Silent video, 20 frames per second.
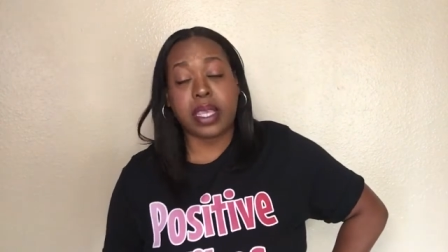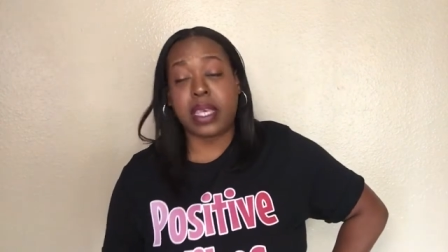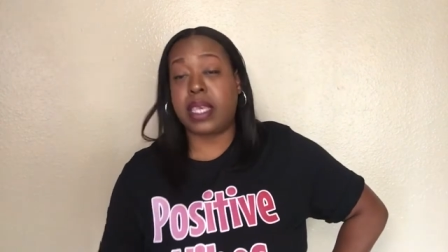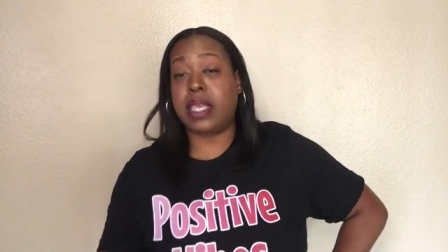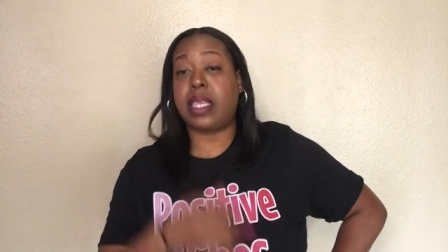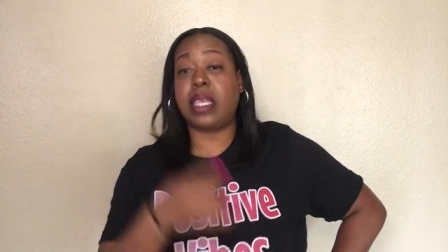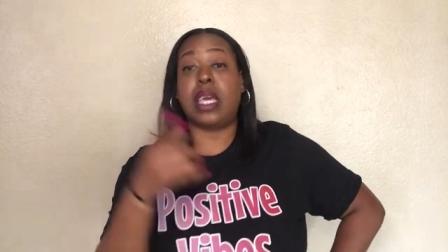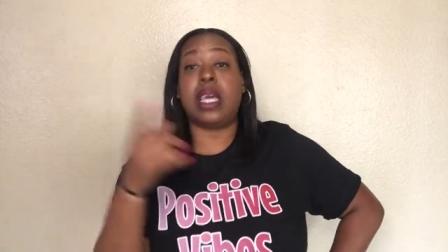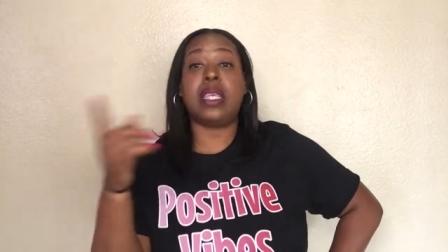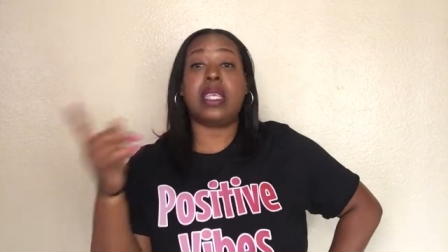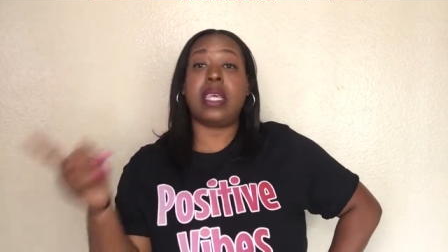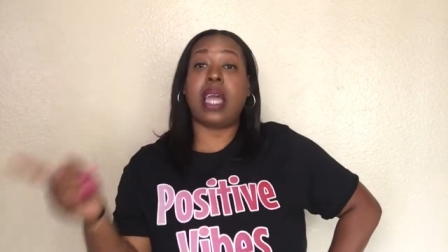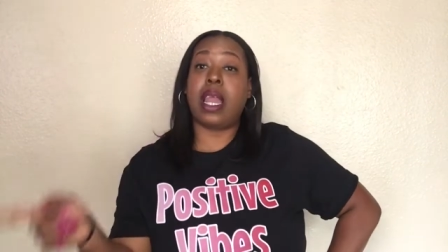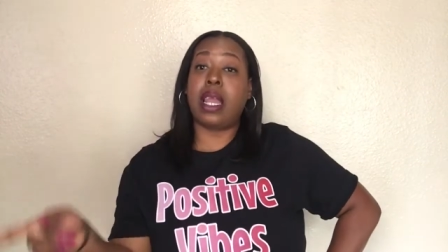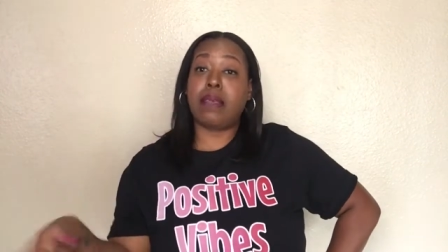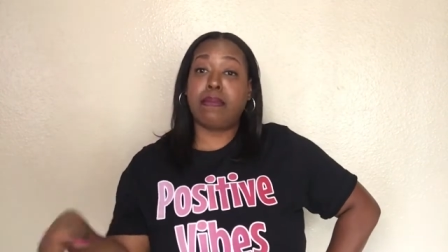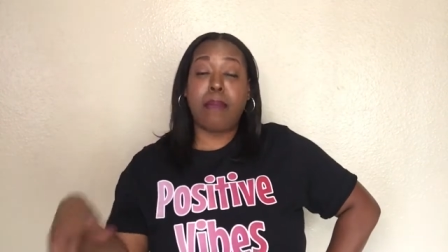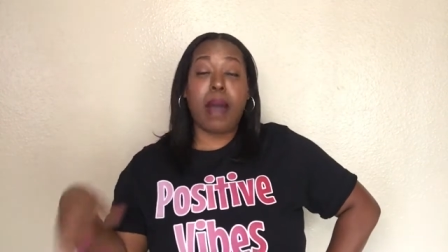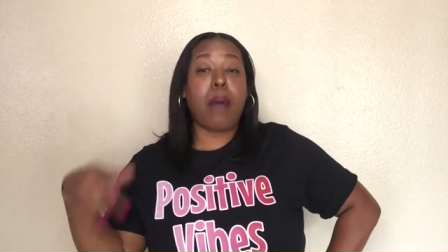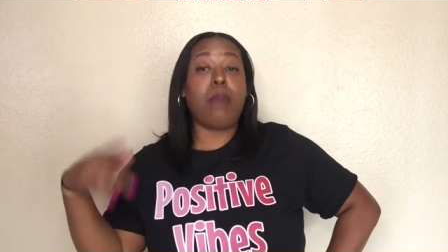Because, see, he said
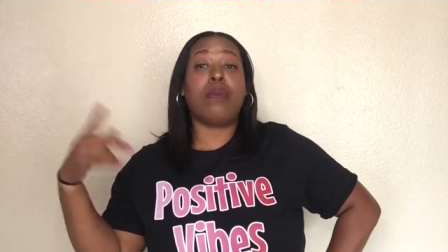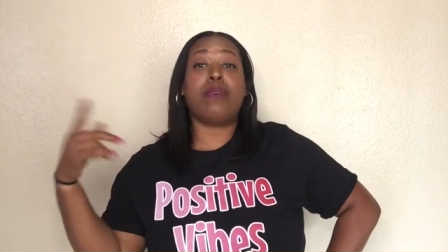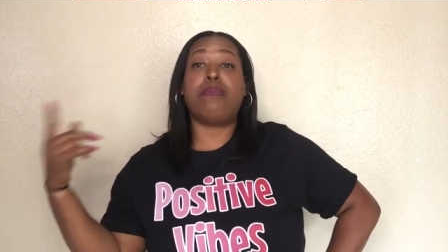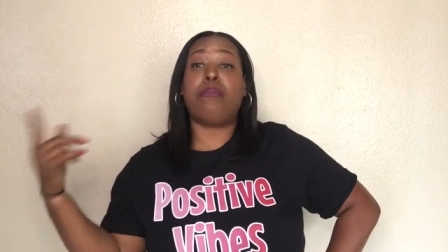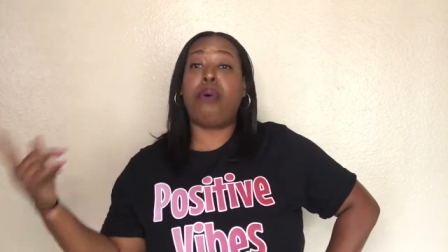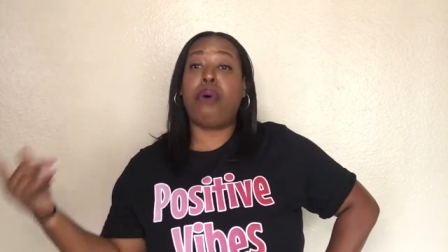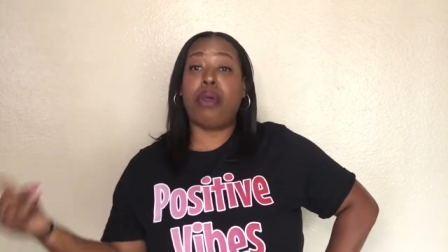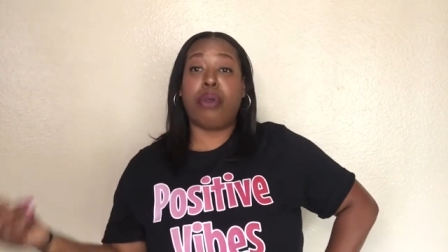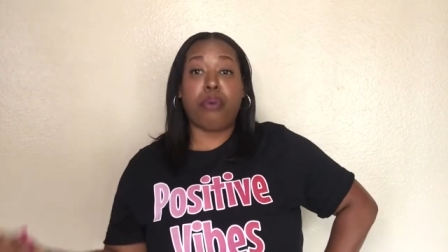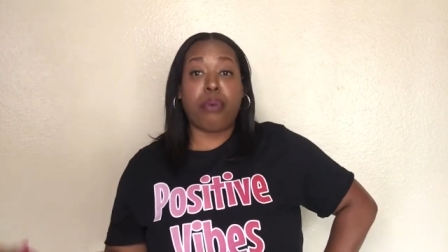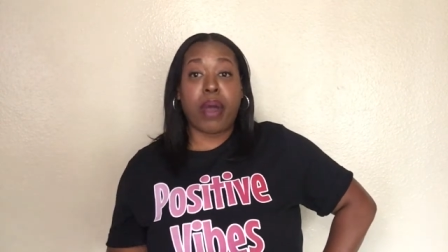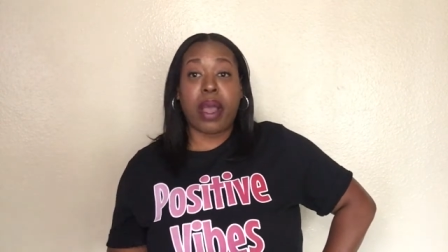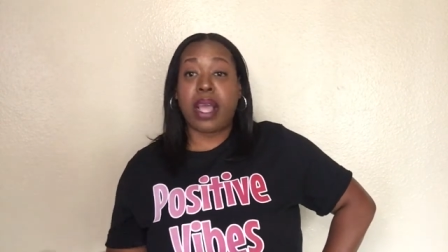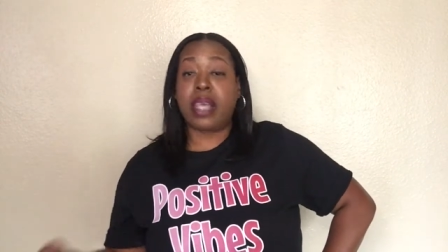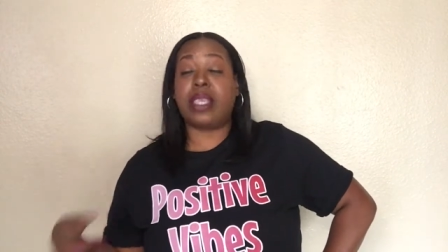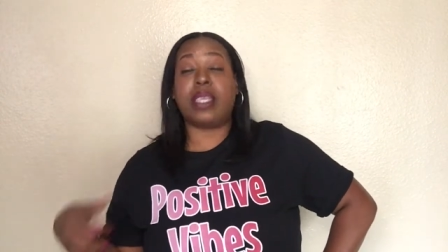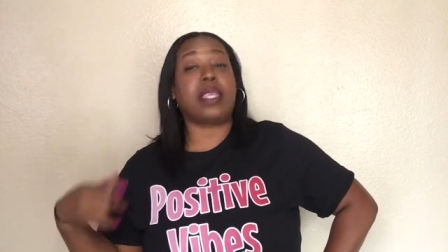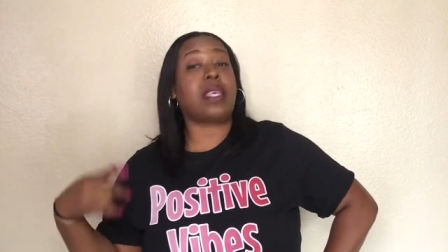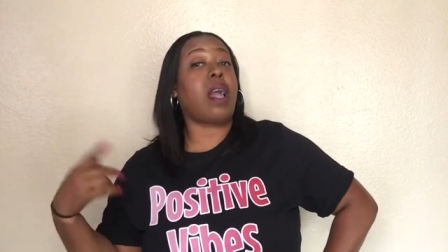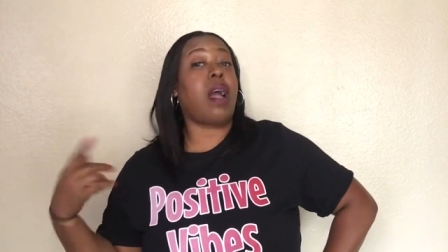his mom was born and
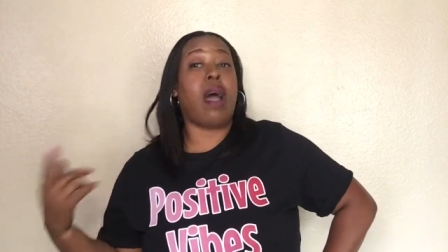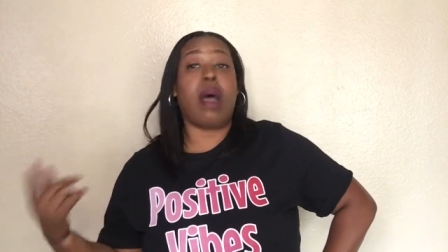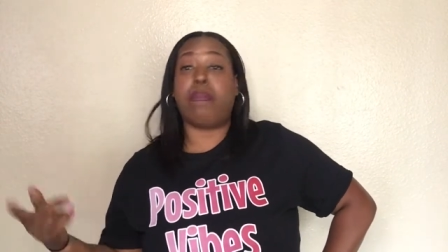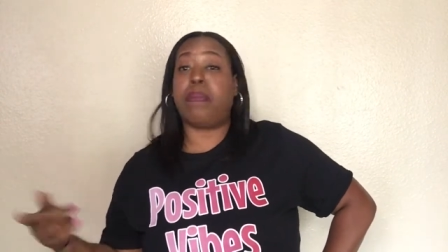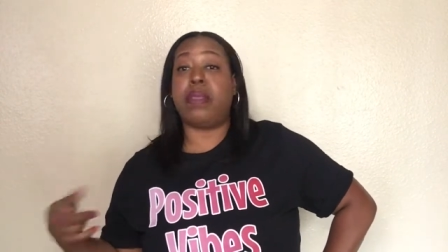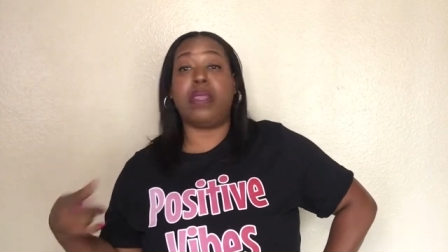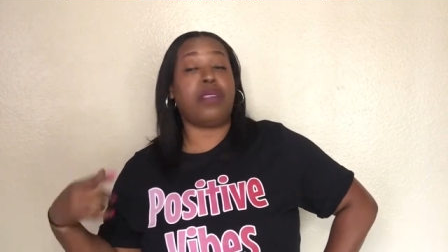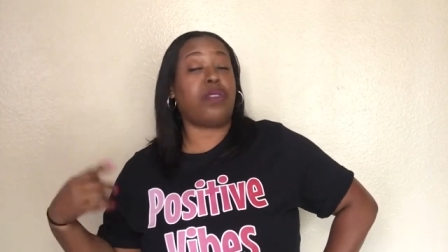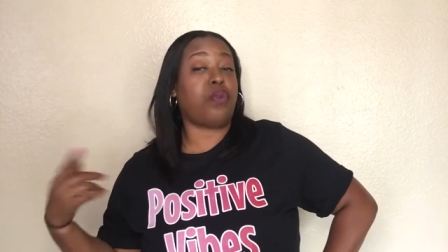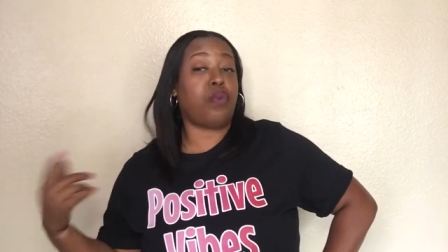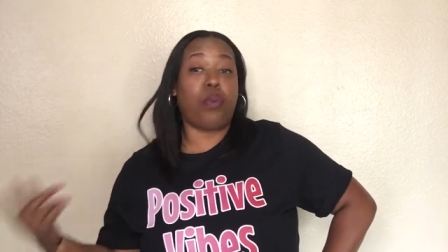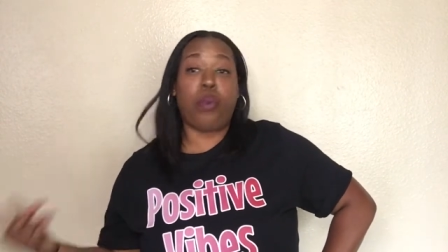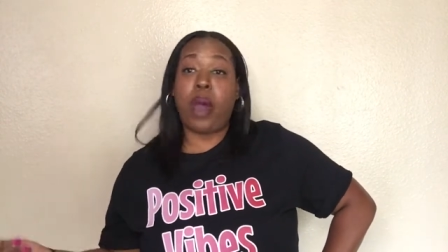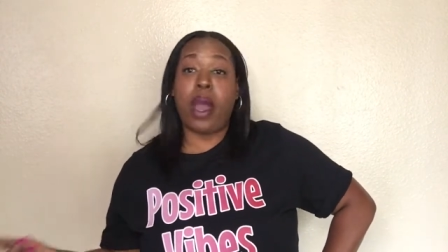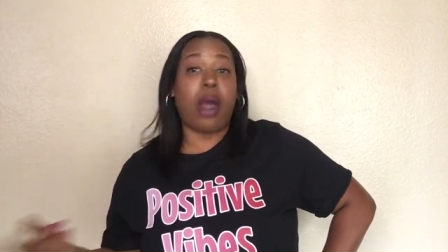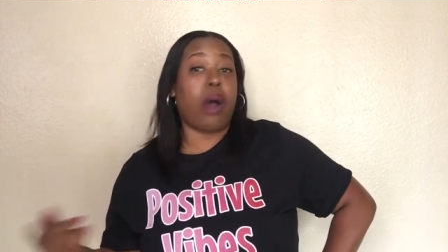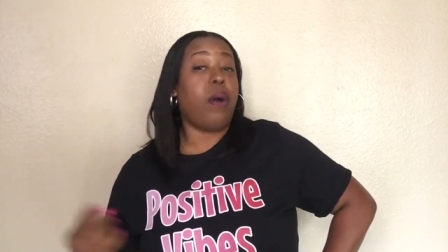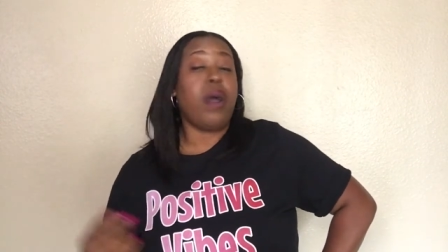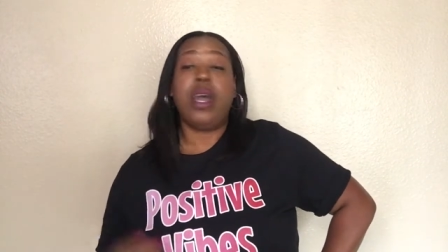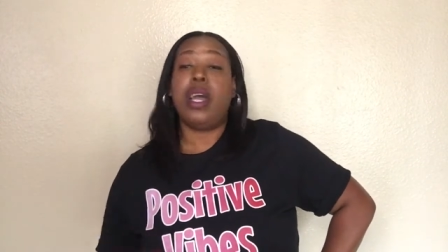raised in Compton as
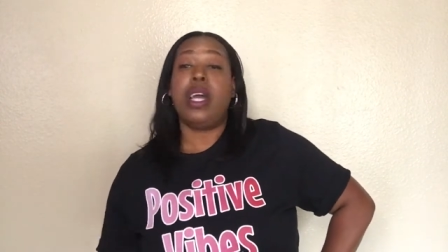well.